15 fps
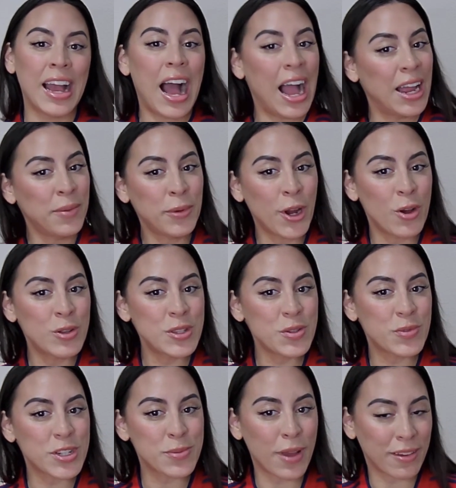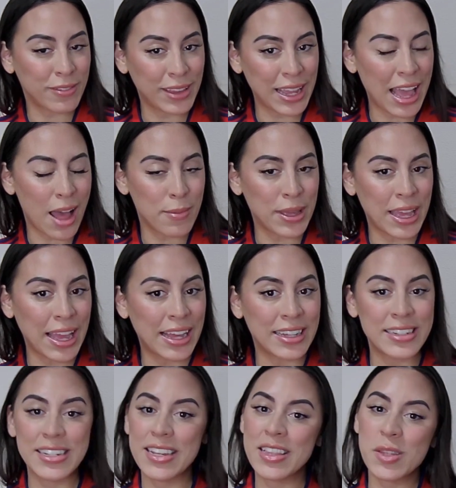I'm your host, respectfully Gabby,
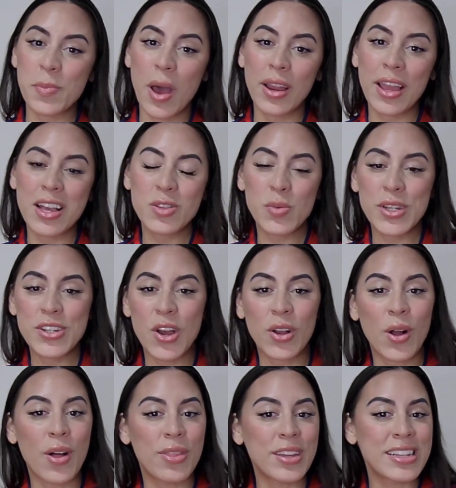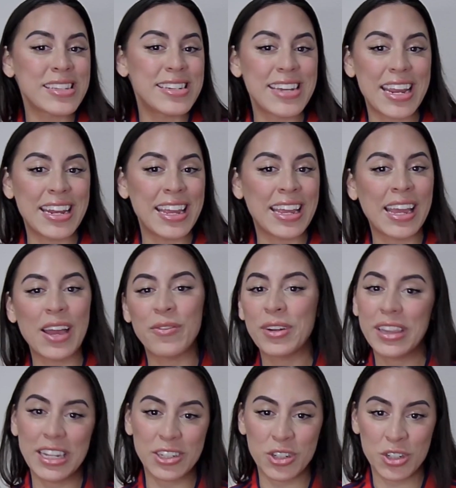and in this podcast we talk all things dating and
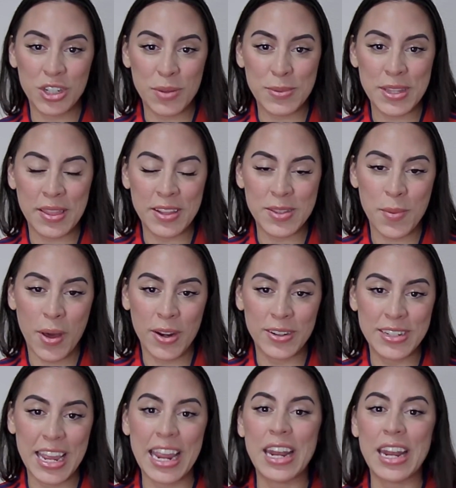relationships in this modern day.